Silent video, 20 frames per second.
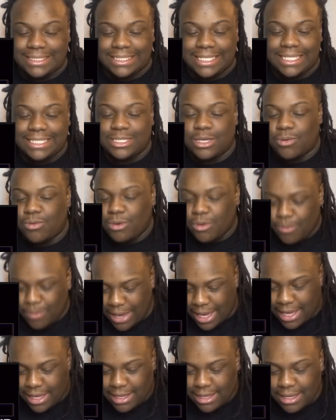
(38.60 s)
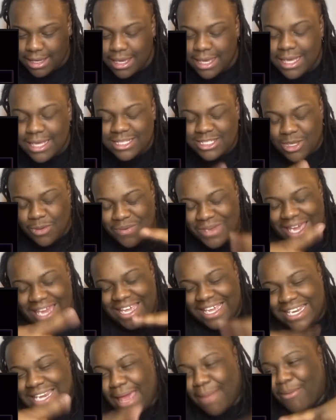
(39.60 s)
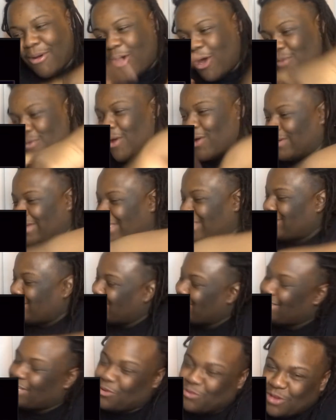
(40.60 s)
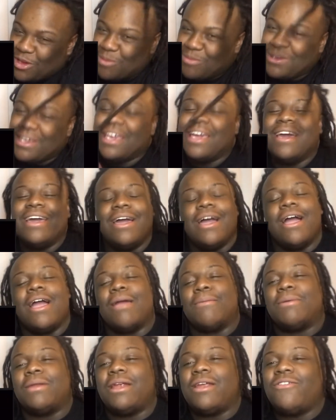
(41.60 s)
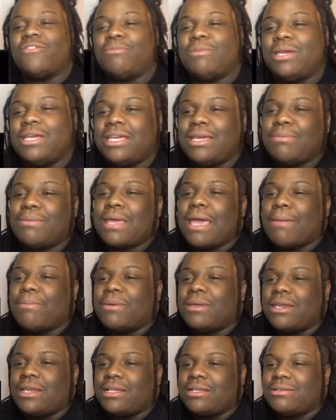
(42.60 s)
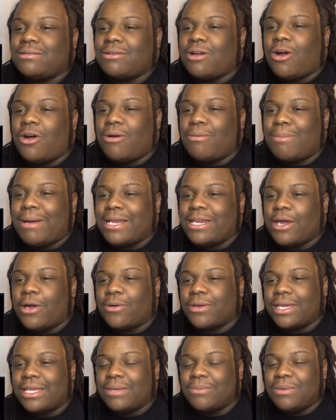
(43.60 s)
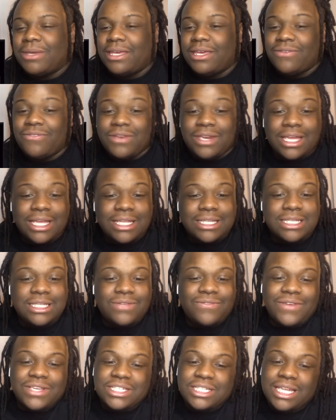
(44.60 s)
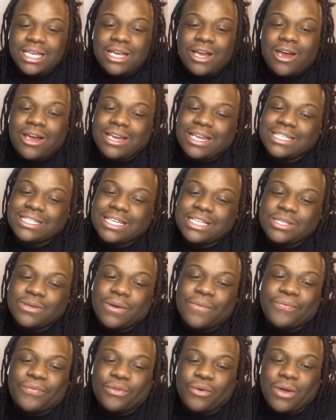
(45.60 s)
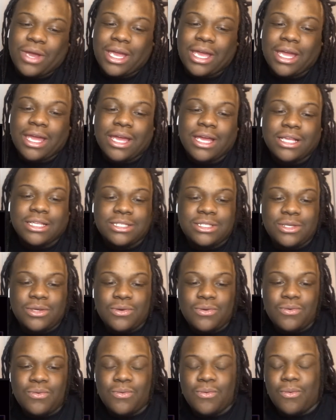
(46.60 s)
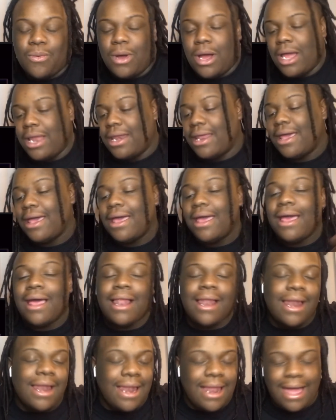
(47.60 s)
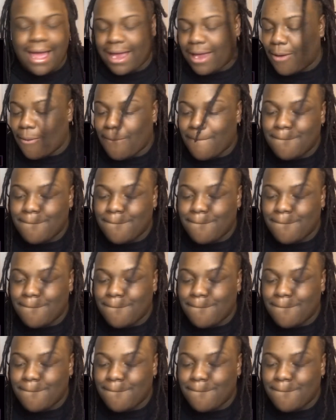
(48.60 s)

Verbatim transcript: It's on the way, so we gotta get that ball rolling. You feel me? All right, but enough of me yip yapping and all my talking. We finna get to this video, dig? All right, let's get to it. Three, two, one, oh, I go.